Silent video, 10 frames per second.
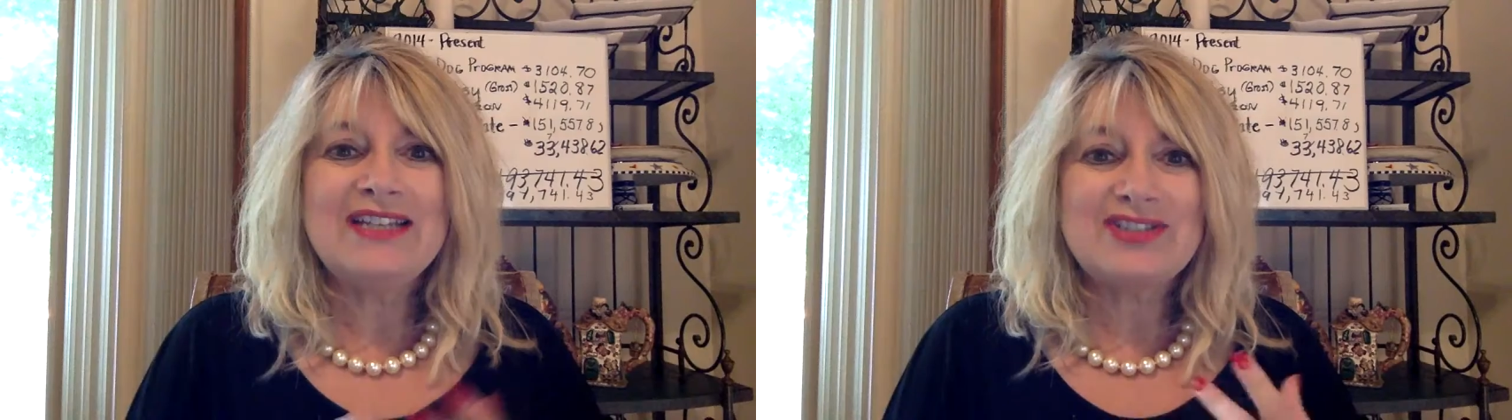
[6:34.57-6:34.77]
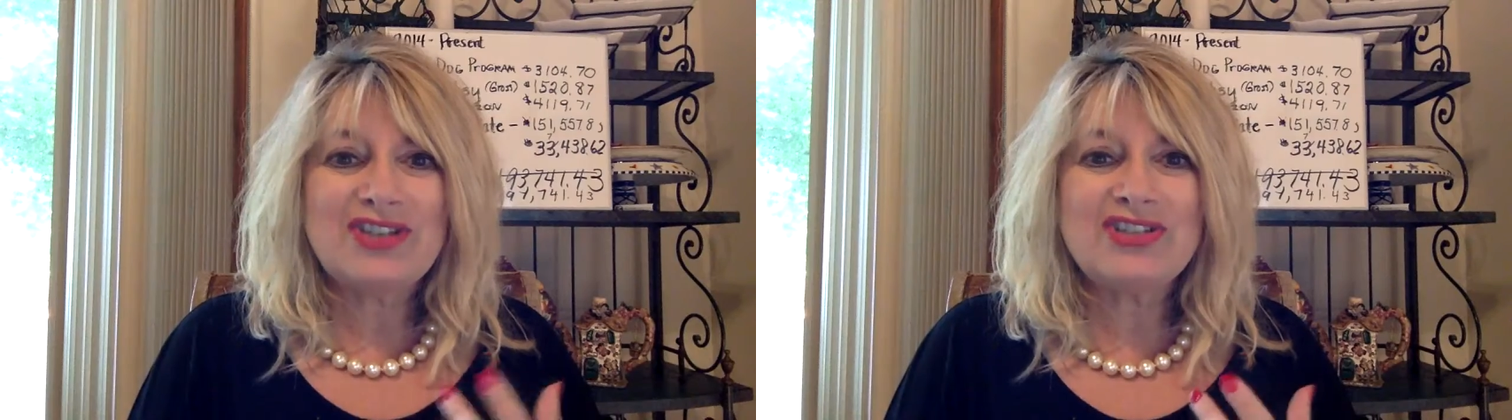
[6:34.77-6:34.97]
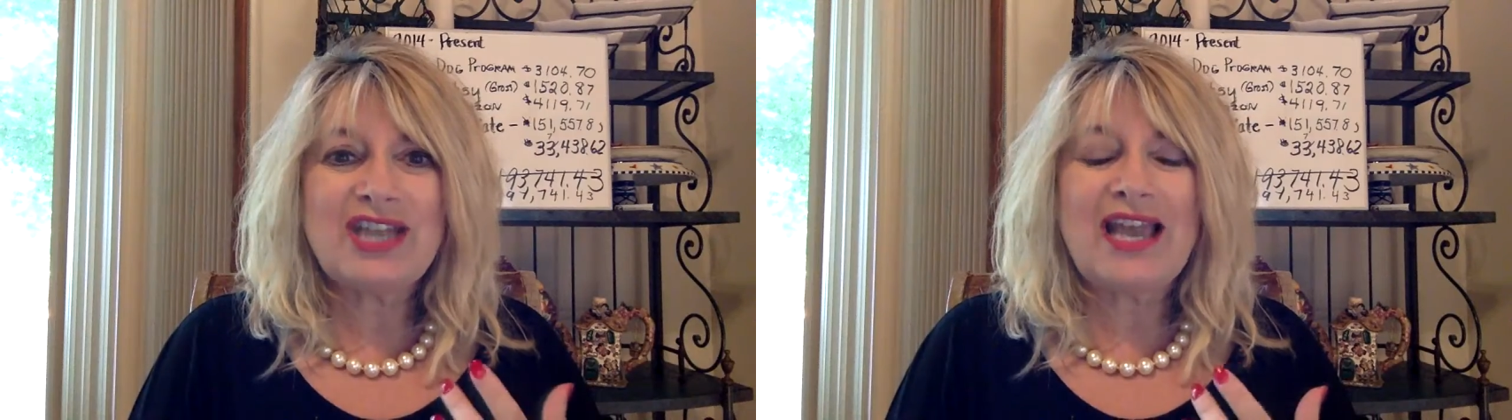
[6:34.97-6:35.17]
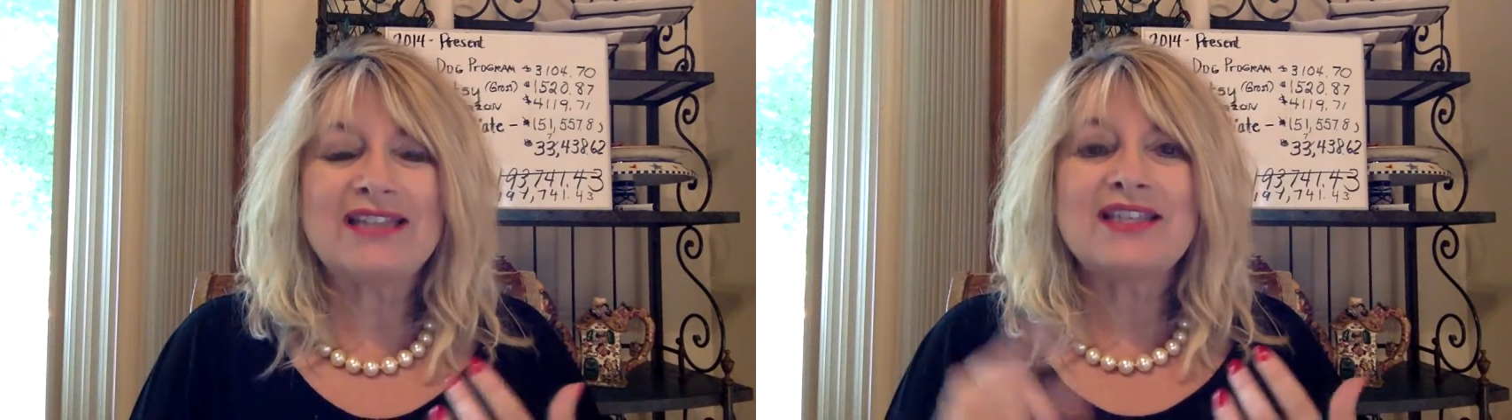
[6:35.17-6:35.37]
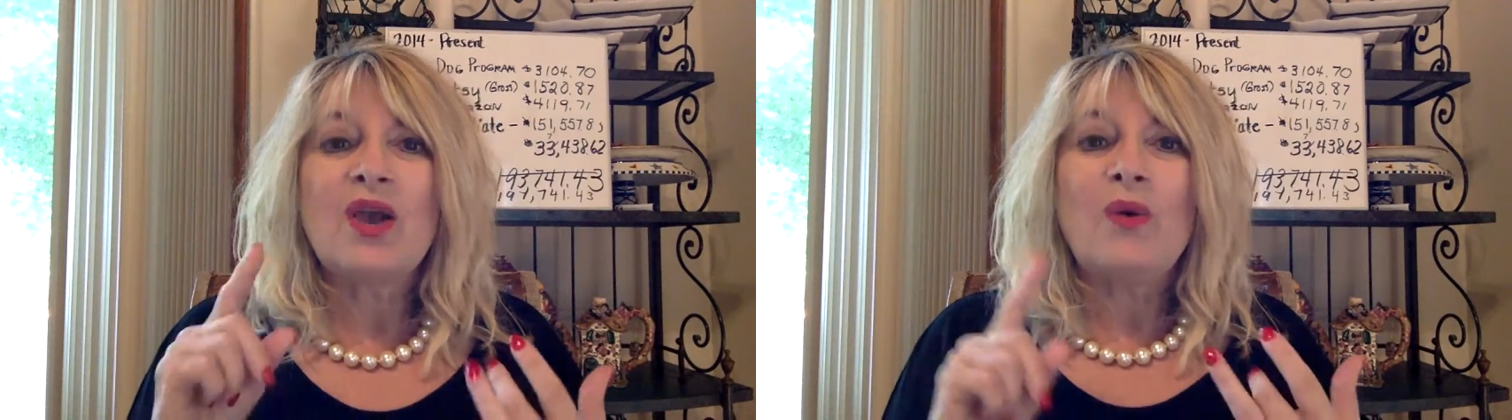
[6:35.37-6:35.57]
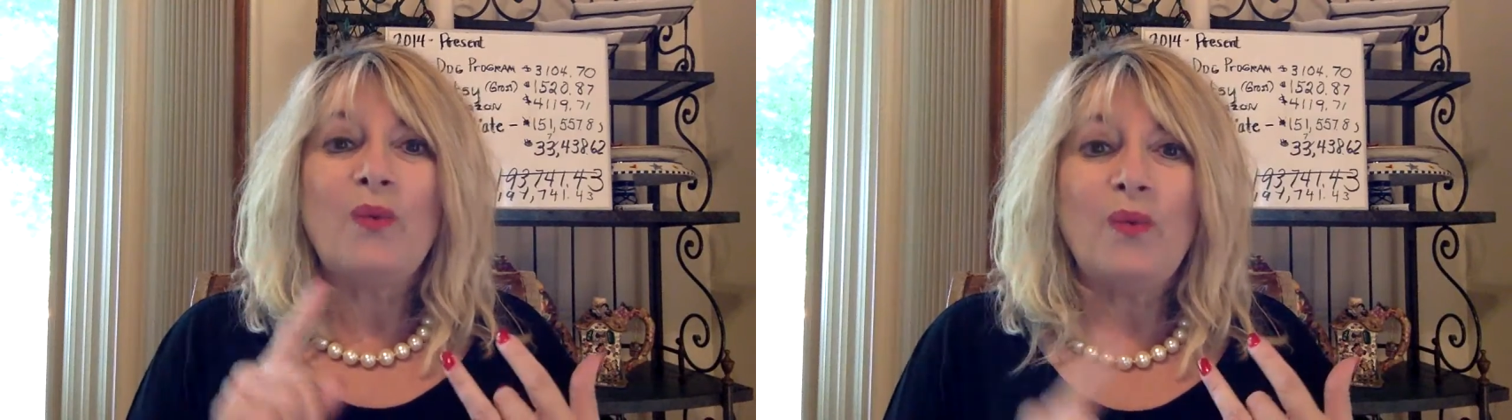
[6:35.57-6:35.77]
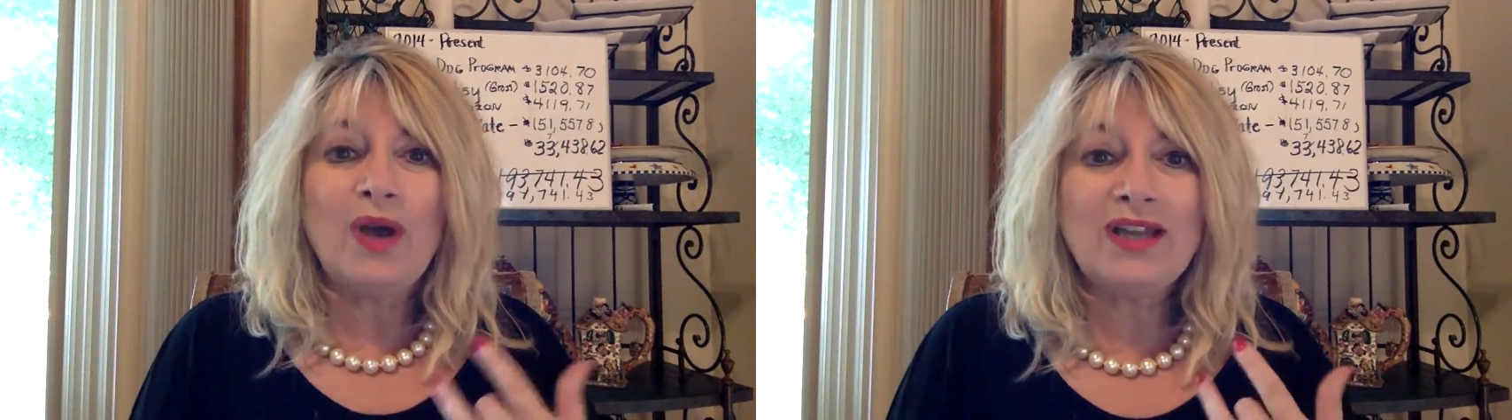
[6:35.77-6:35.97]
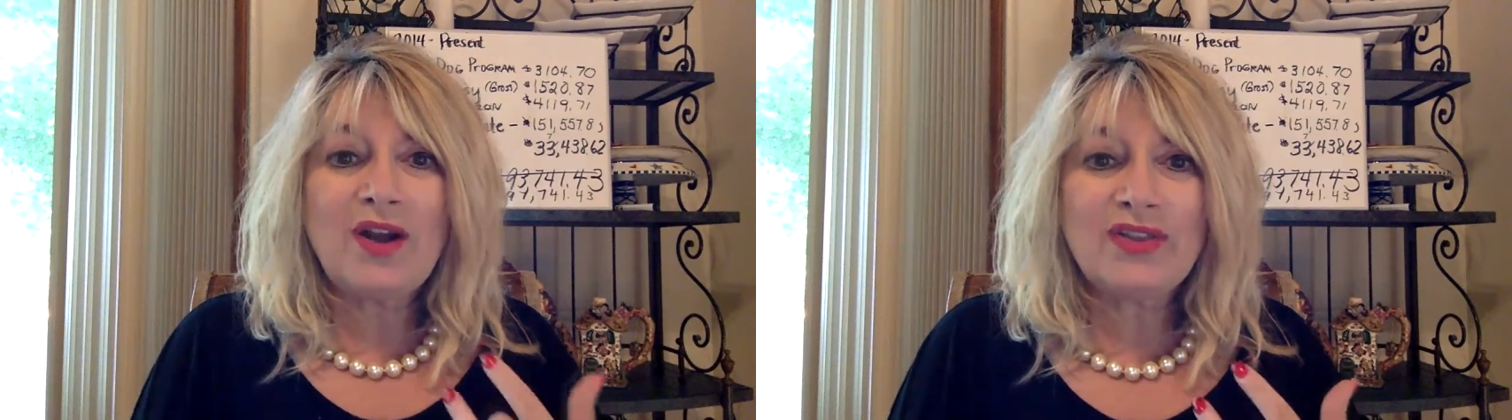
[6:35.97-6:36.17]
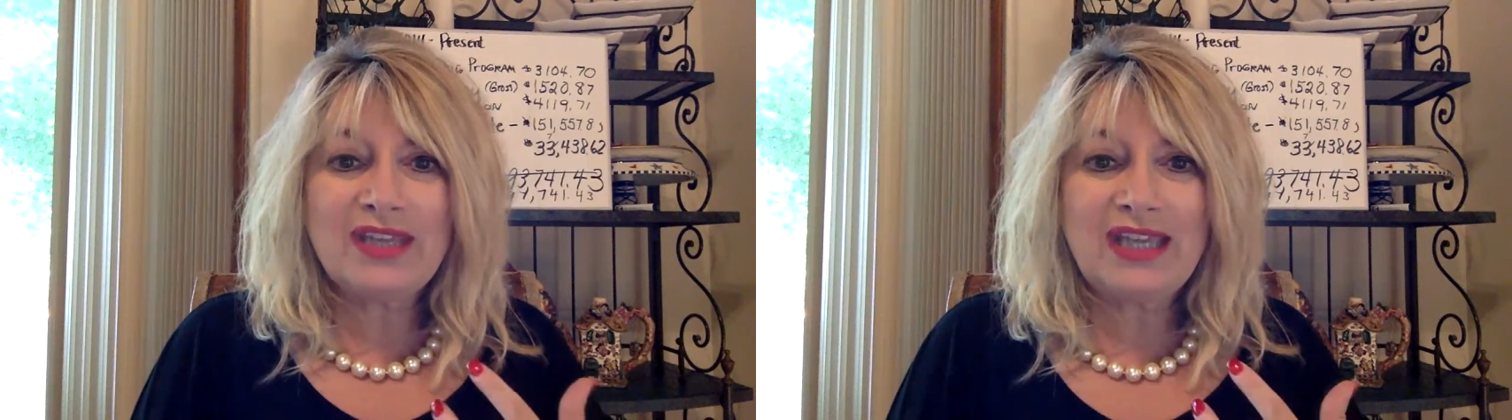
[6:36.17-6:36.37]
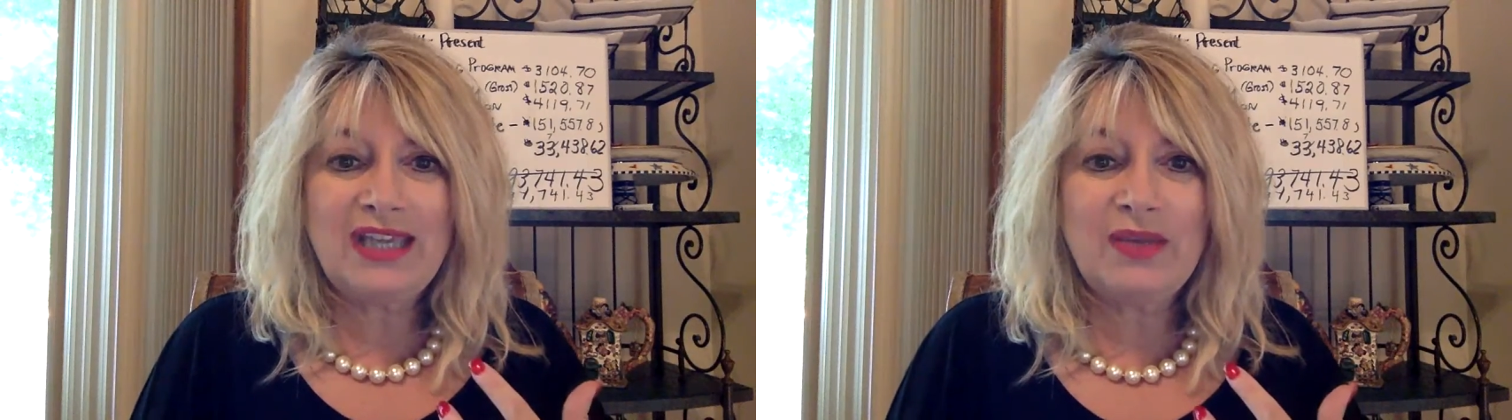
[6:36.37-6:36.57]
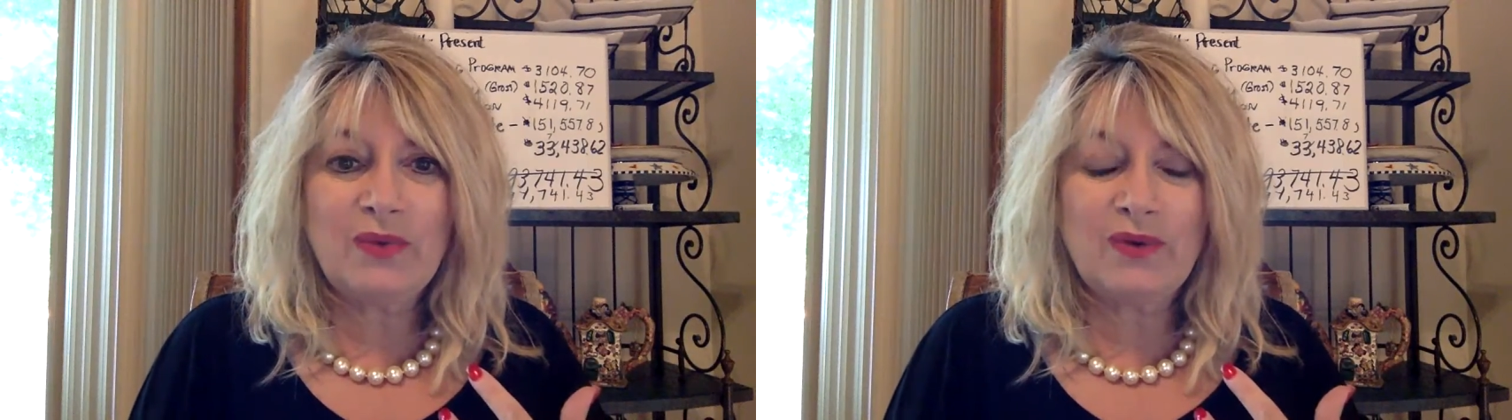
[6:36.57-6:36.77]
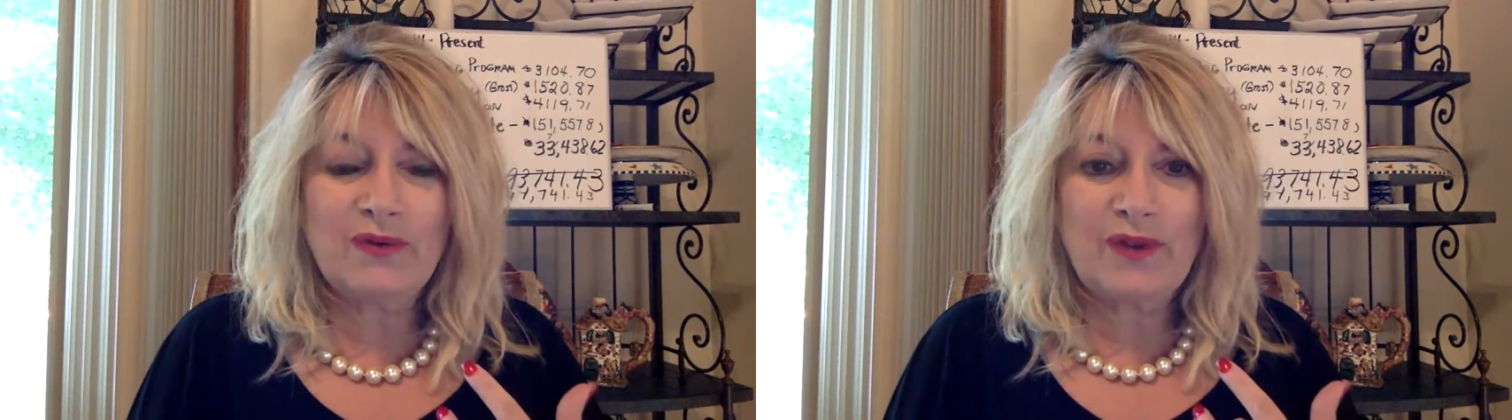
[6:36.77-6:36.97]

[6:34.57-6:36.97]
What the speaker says: such as what are the keyword